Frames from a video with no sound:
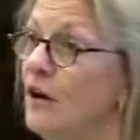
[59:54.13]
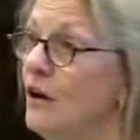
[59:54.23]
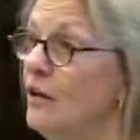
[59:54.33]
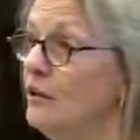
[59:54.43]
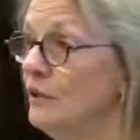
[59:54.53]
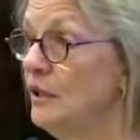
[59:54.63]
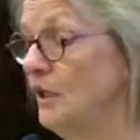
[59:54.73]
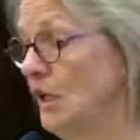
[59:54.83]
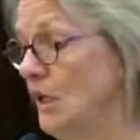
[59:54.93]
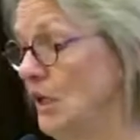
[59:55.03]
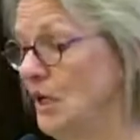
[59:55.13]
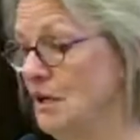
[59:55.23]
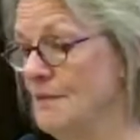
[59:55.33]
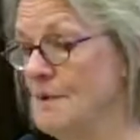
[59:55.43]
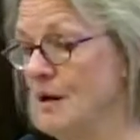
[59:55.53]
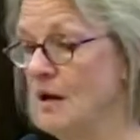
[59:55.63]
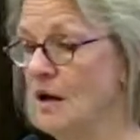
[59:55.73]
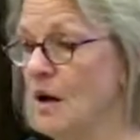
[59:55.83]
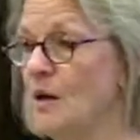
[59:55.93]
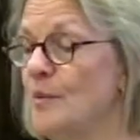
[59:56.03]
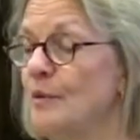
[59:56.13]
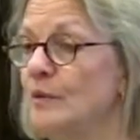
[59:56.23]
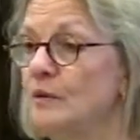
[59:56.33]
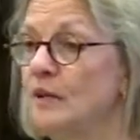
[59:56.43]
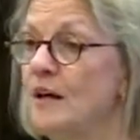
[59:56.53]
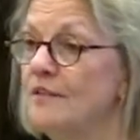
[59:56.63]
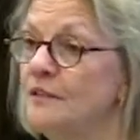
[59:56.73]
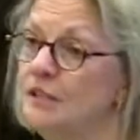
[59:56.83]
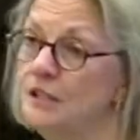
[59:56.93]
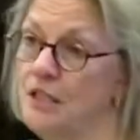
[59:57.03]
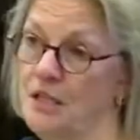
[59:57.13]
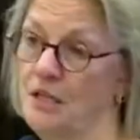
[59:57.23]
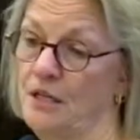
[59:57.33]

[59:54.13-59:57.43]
all um, upper level